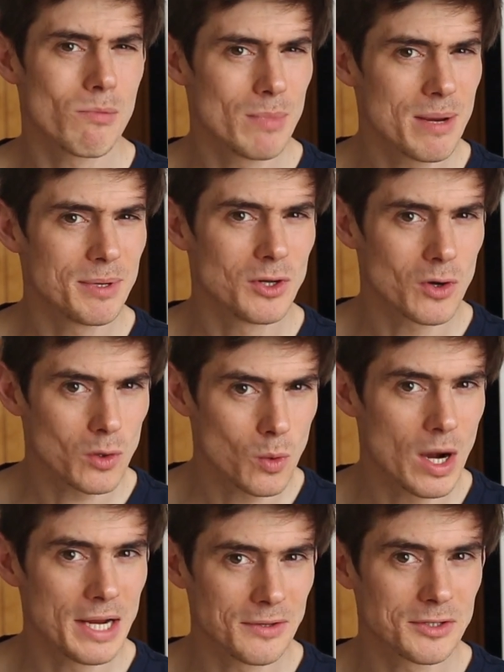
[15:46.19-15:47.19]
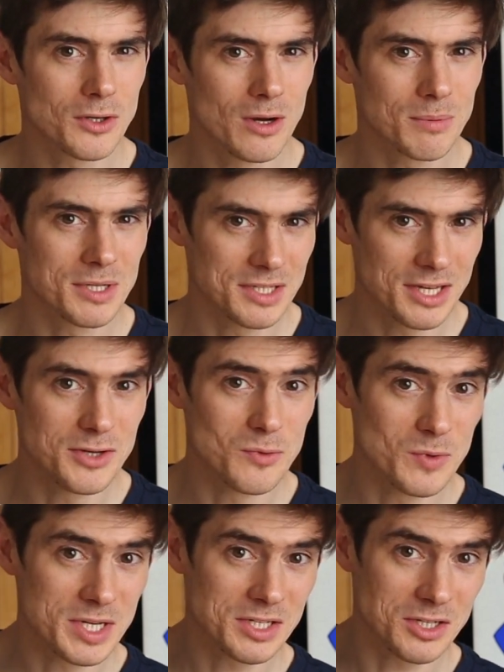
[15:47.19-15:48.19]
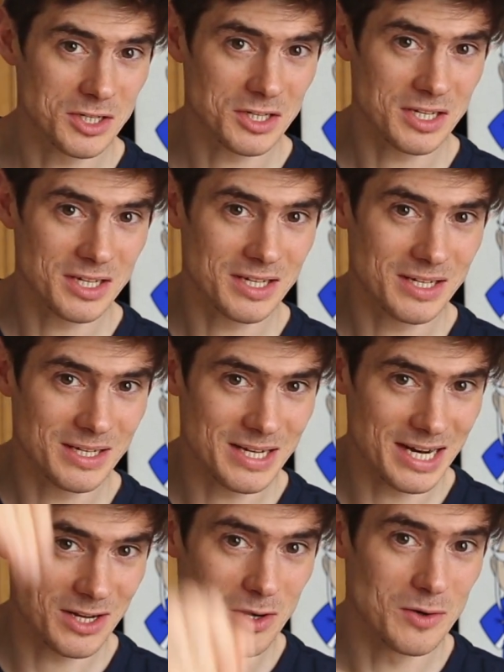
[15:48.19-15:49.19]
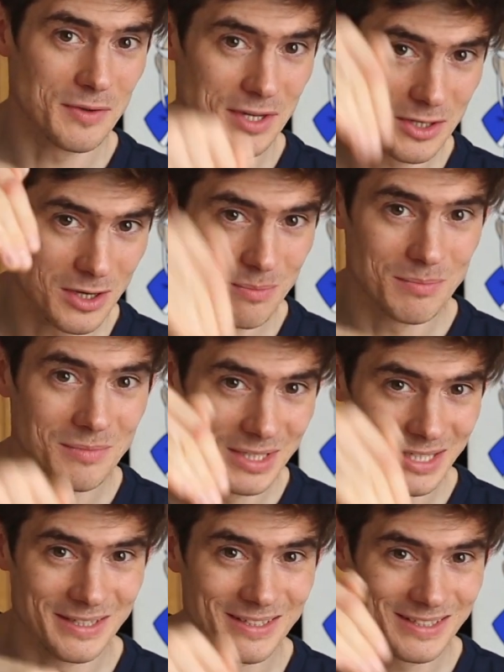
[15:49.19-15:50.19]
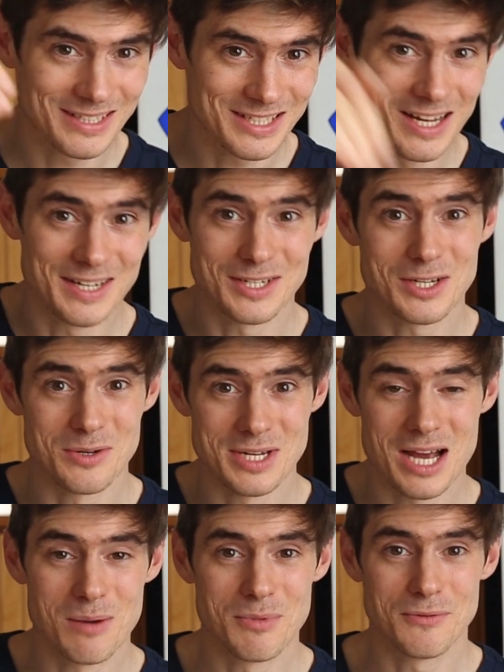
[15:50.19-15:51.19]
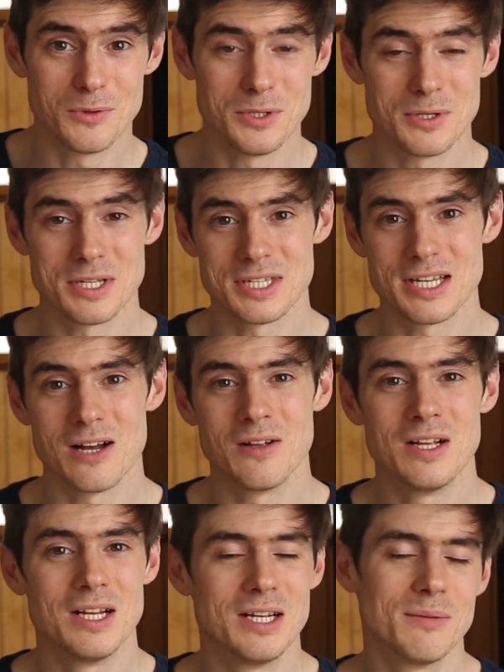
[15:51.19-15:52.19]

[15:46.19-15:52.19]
maybe not quite the top, because then you risk just getting over the top and starting to go down before you can sell.